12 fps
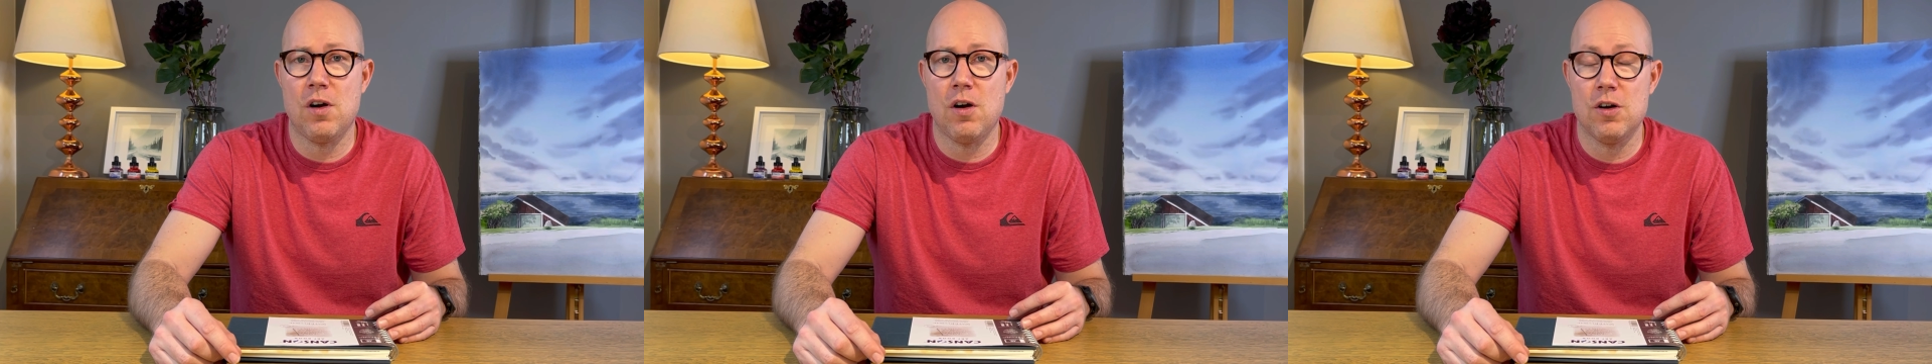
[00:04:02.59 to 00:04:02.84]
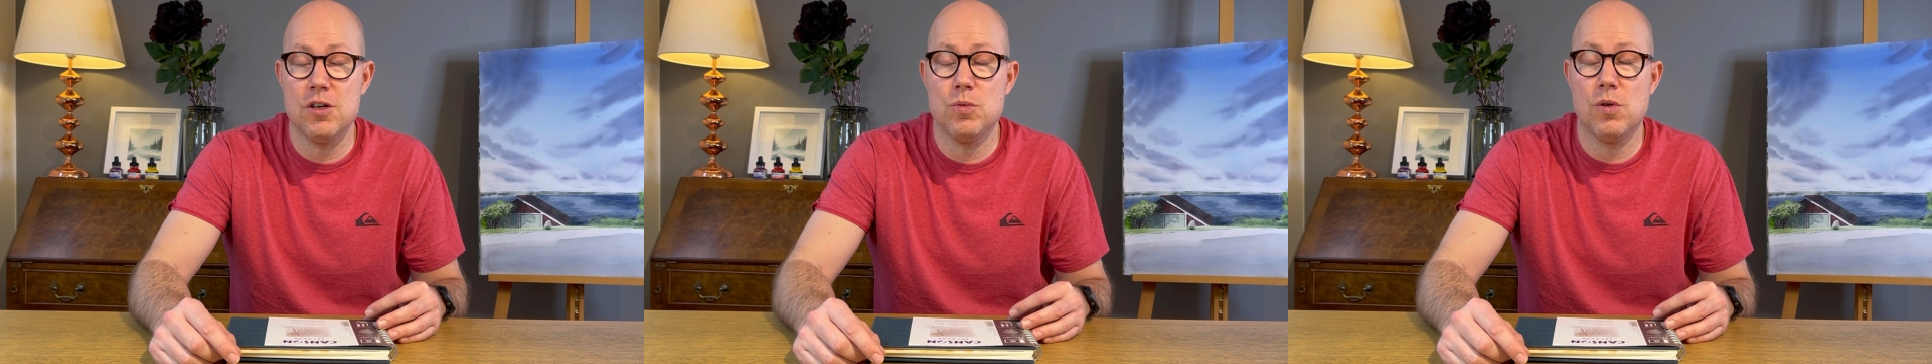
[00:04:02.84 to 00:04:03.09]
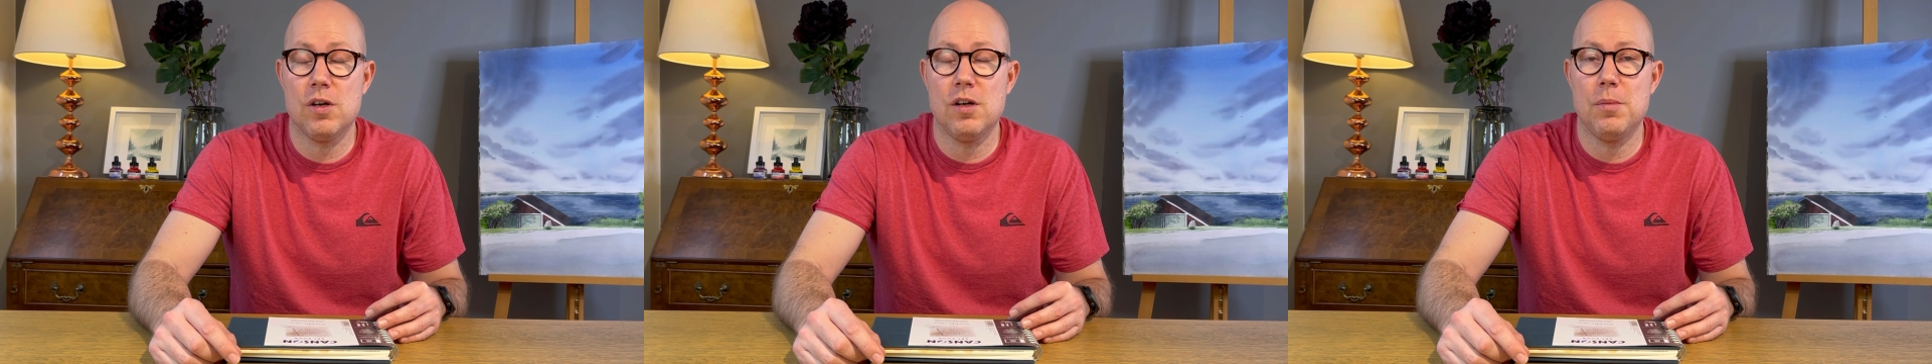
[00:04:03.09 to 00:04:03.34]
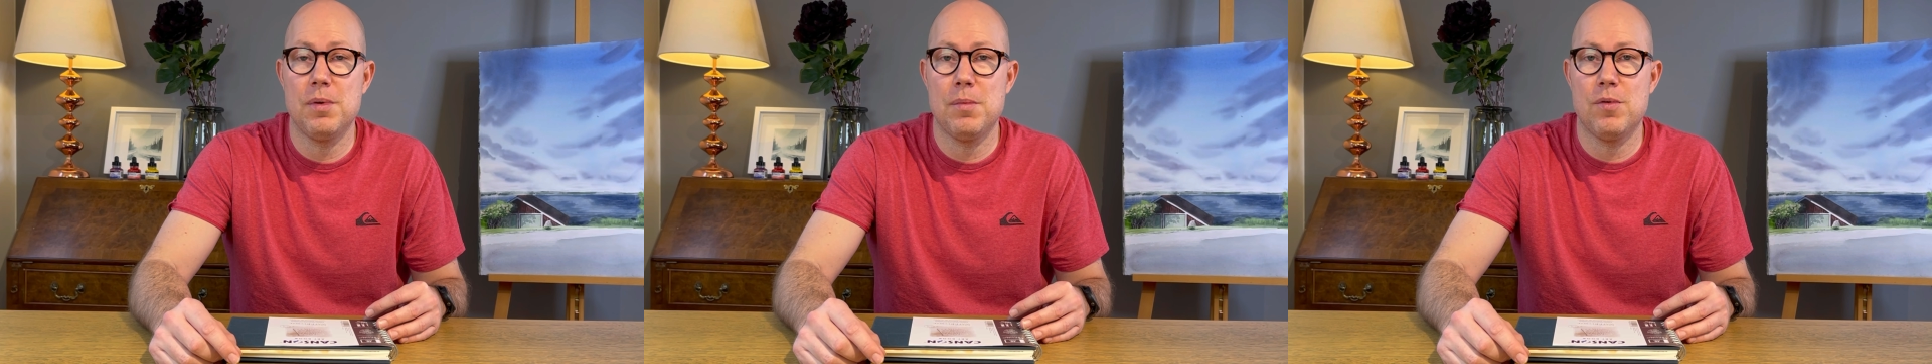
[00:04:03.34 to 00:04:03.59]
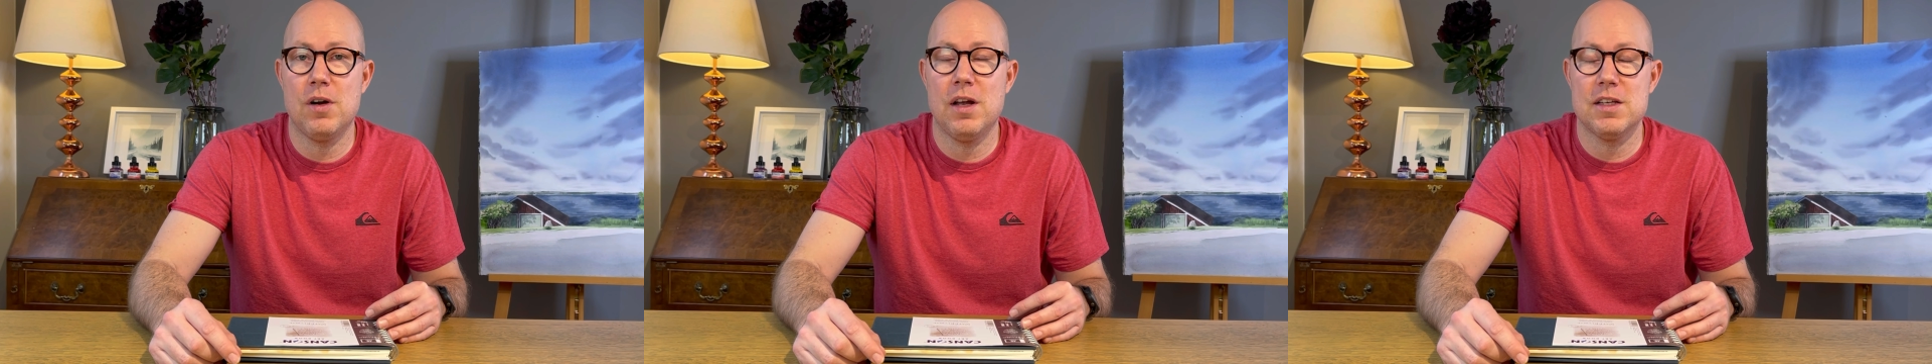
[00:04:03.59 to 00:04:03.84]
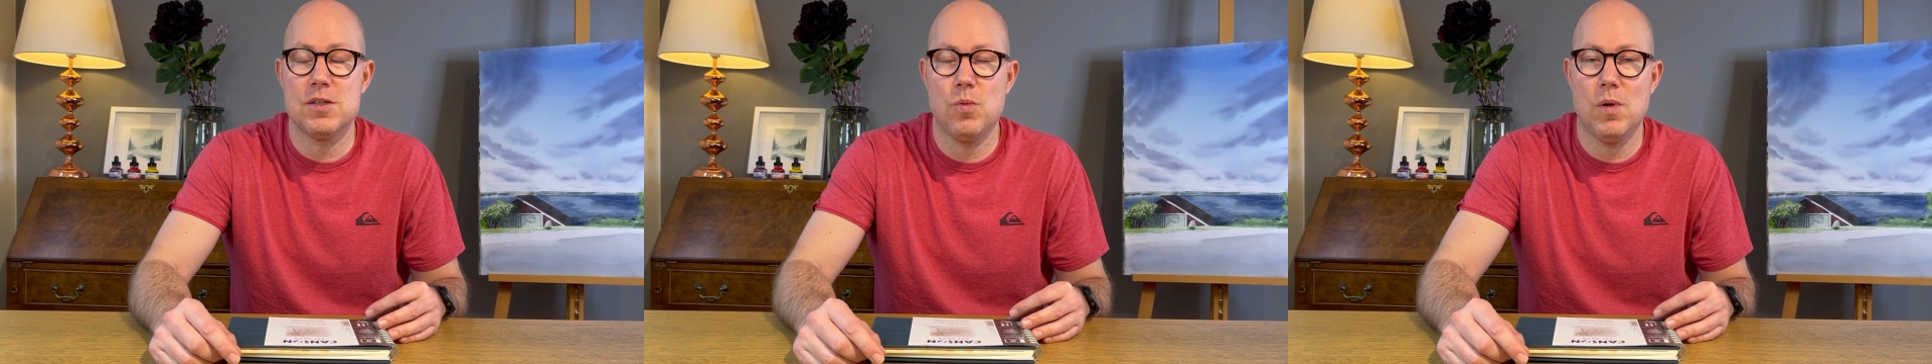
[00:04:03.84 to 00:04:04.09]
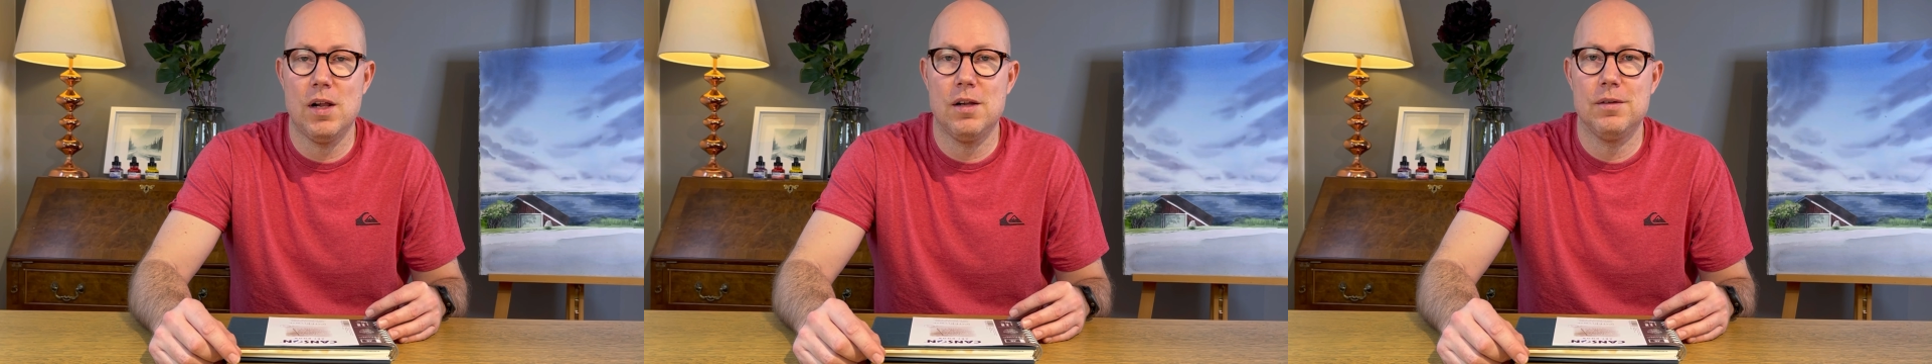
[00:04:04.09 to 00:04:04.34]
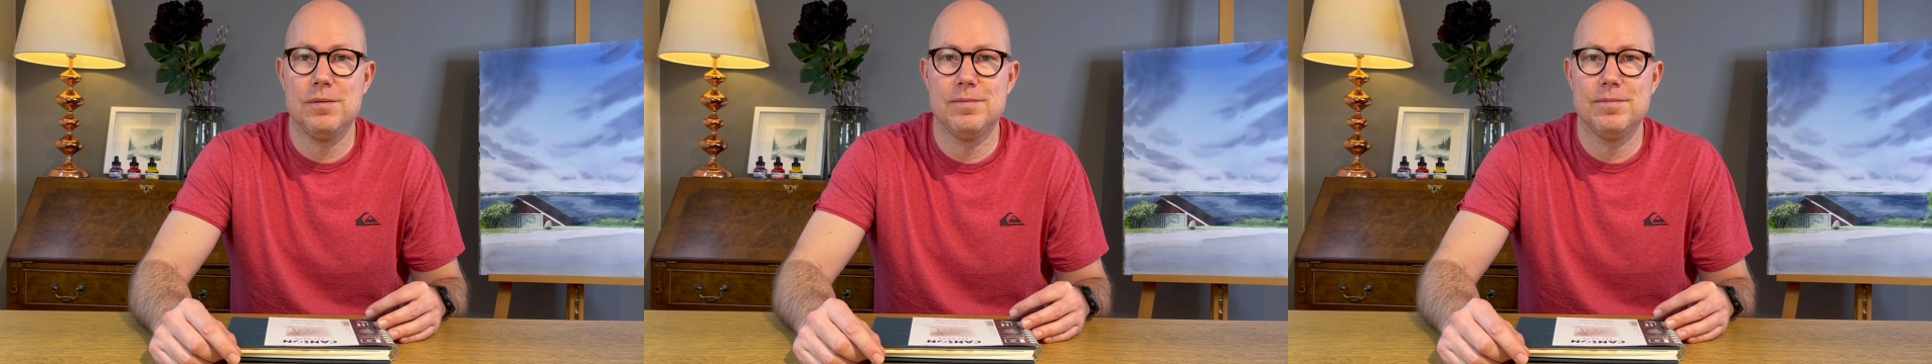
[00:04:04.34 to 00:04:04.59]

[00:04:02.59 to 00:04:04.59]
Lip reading: Arch watercolor paper as well.